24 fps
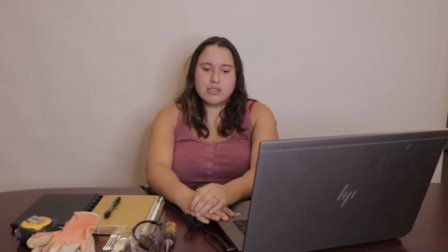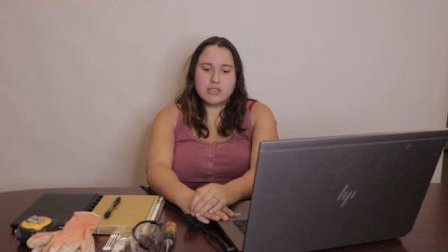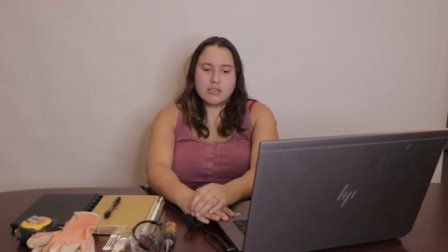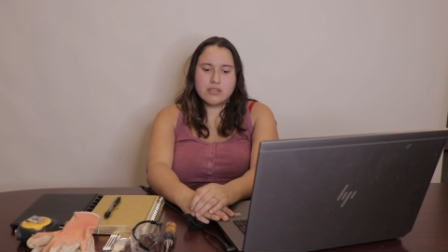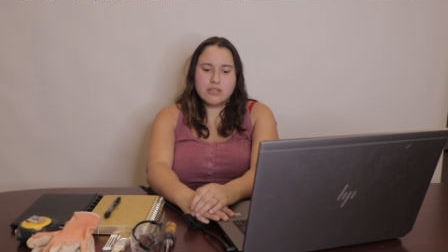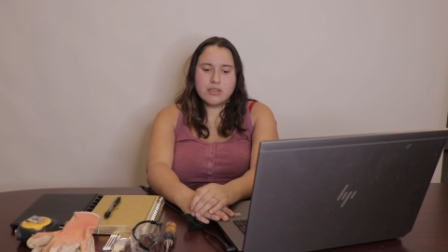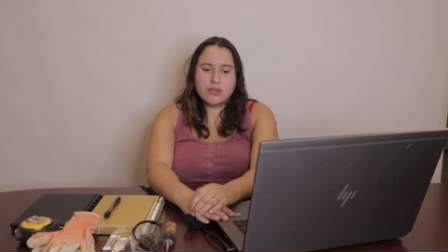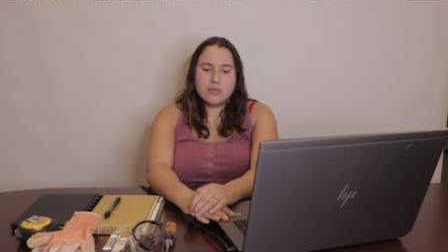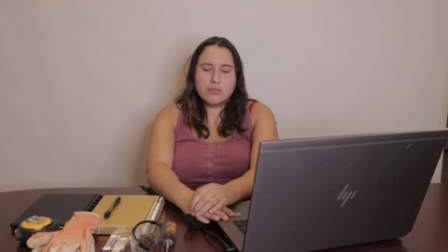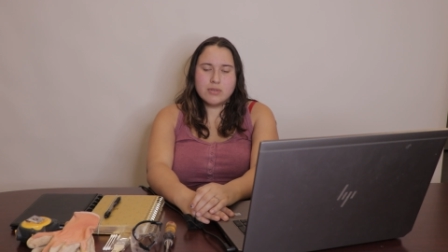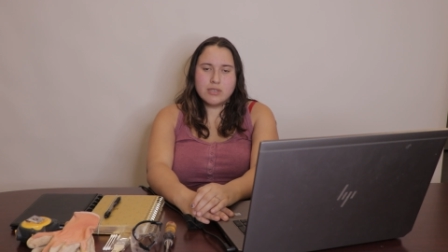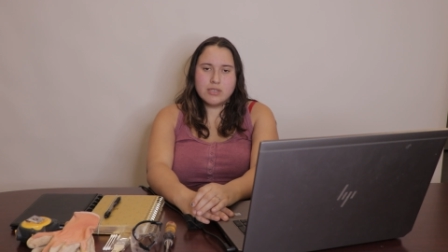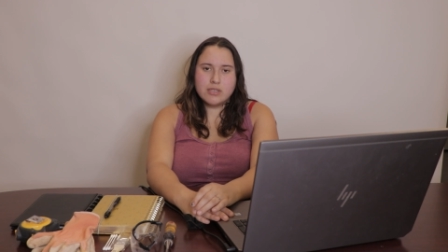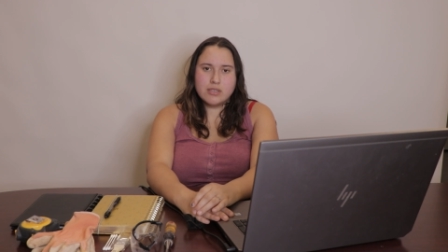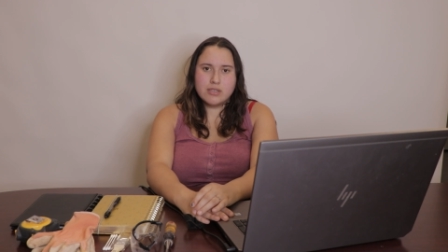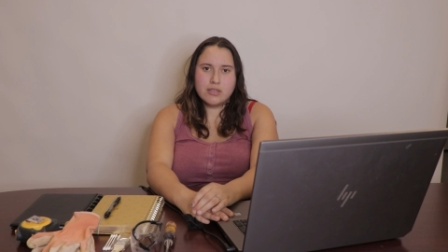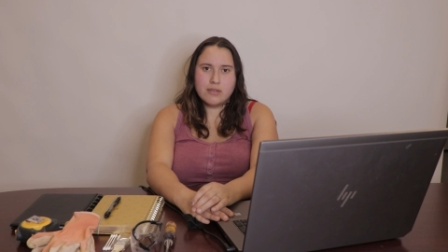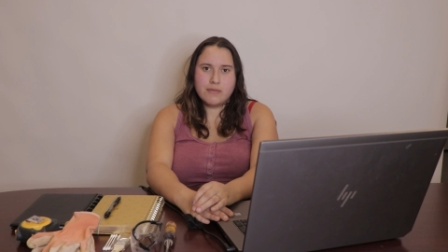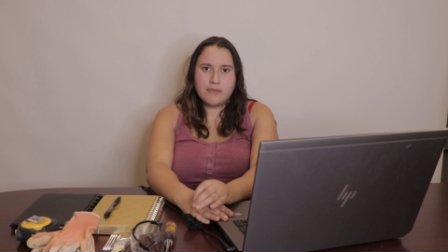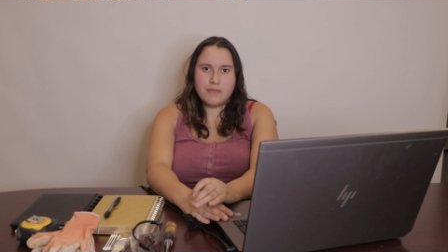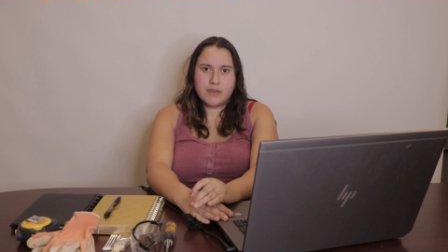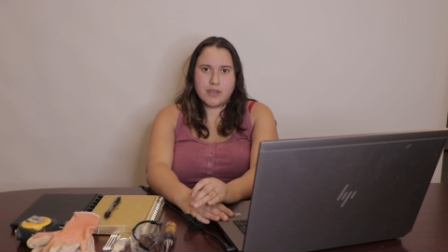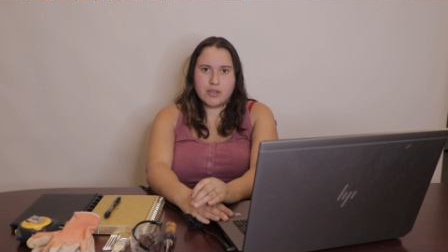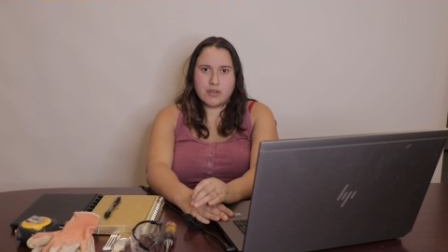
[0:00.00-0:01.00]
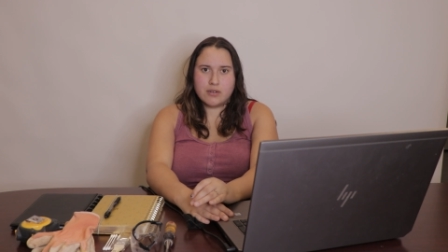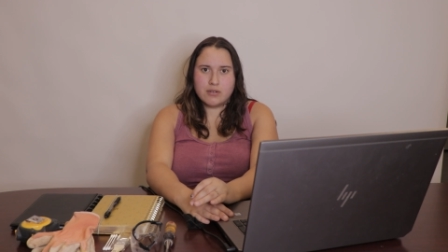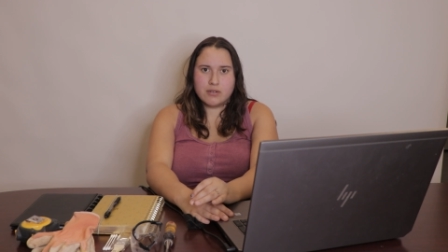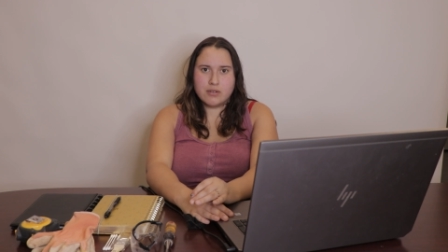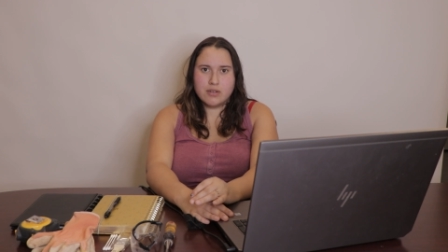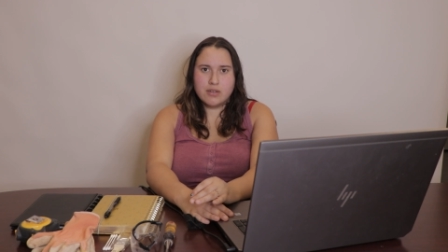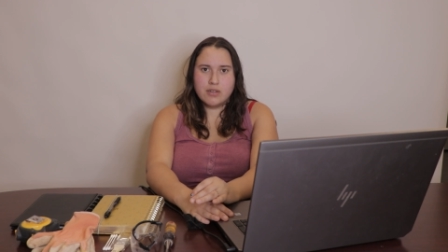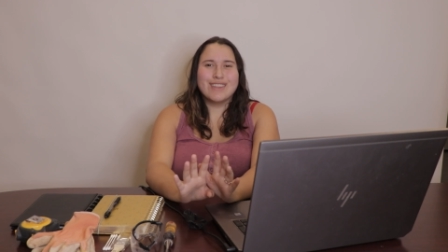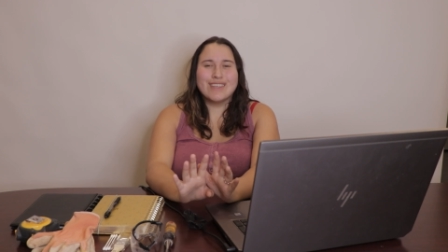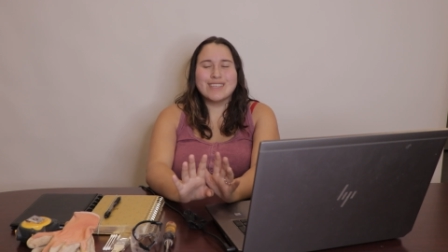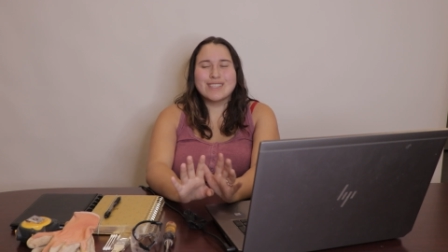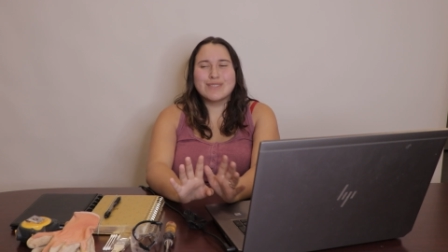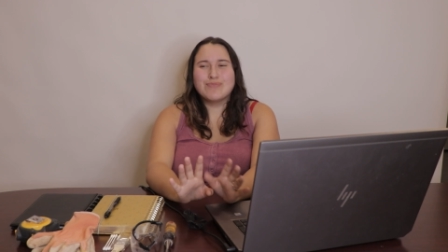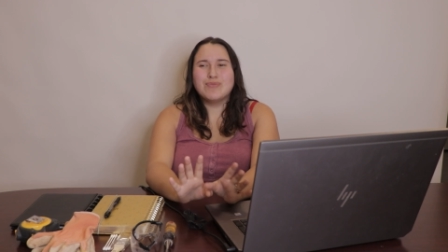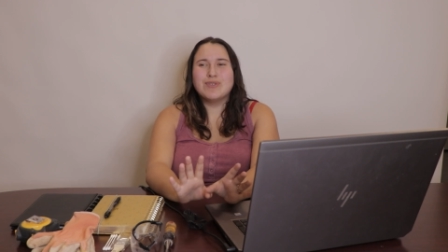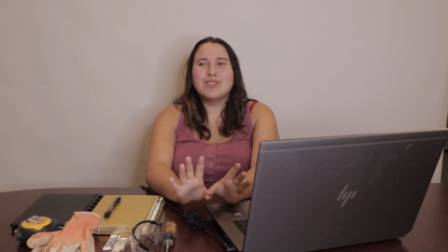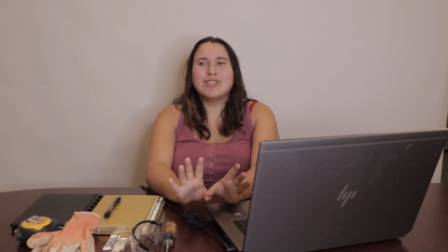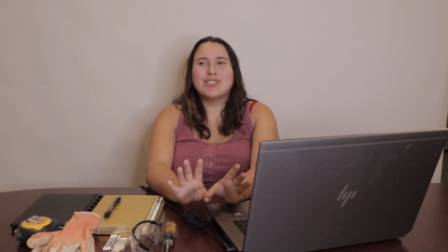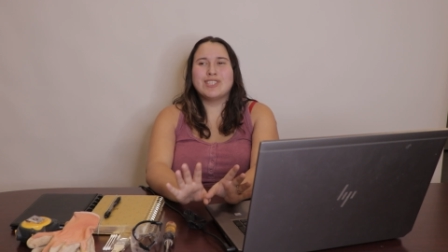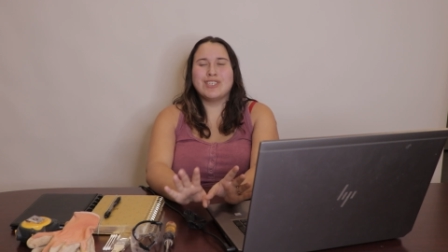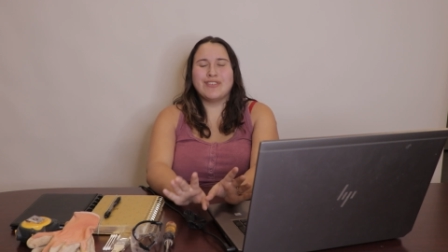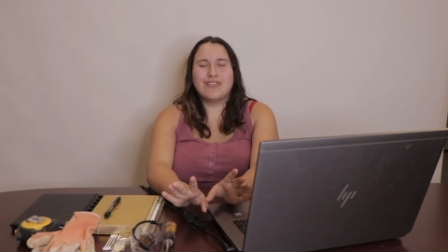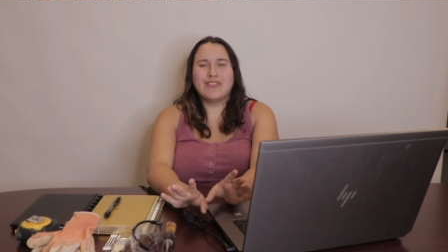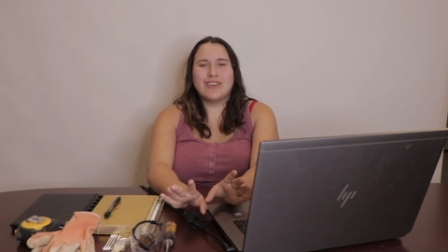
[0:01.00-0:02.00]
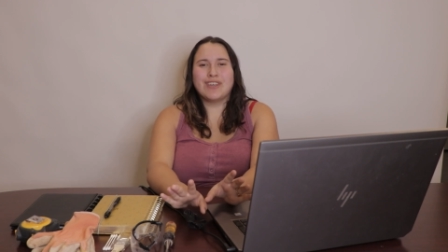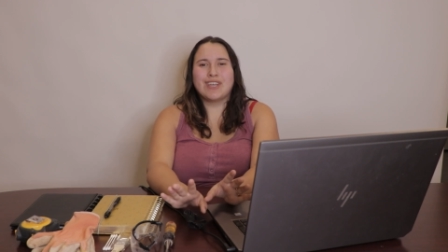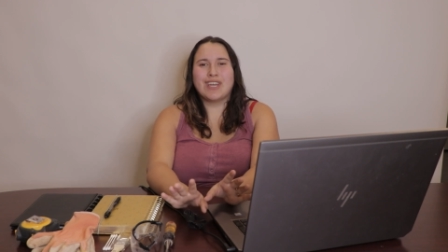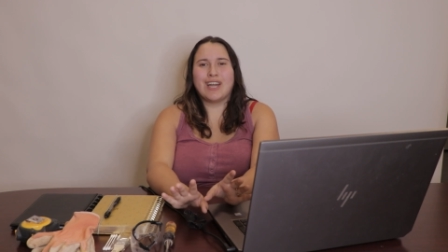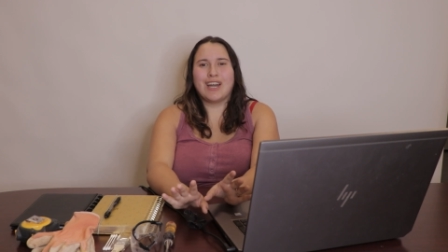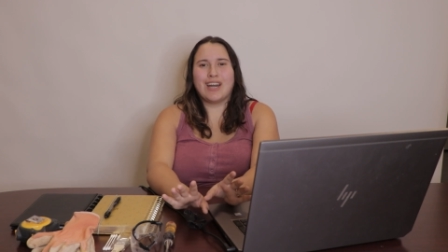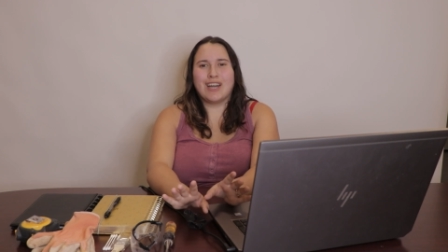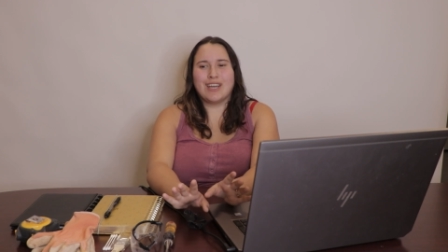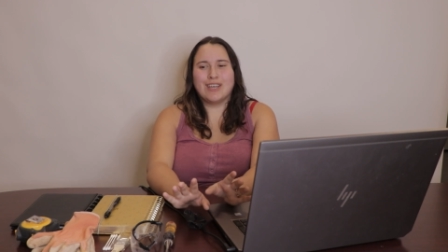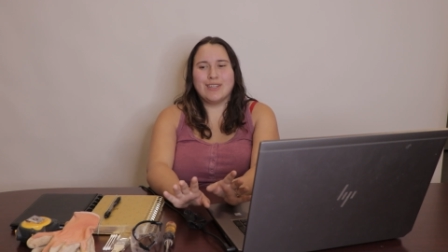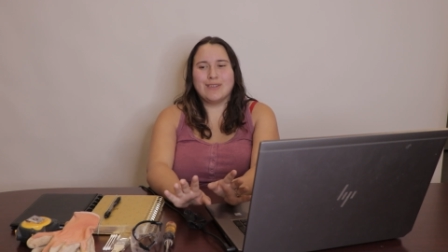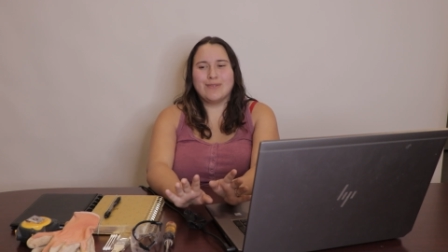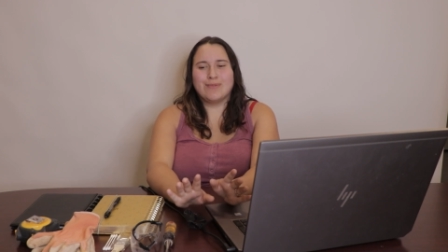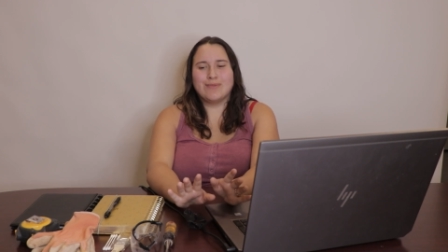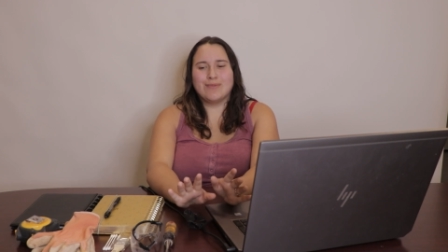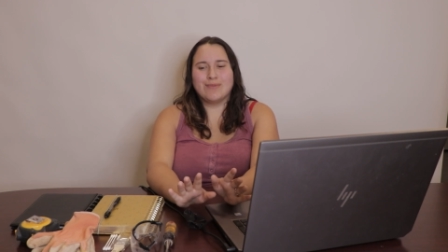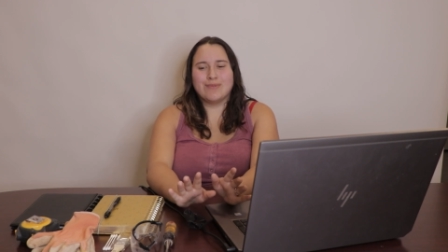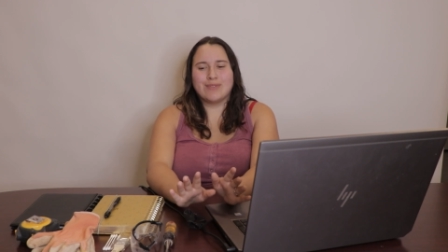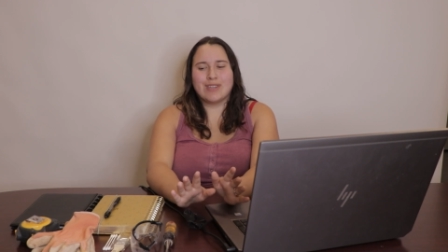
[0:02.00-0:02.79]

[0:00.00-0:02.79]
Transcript: did go into the field. The specific kind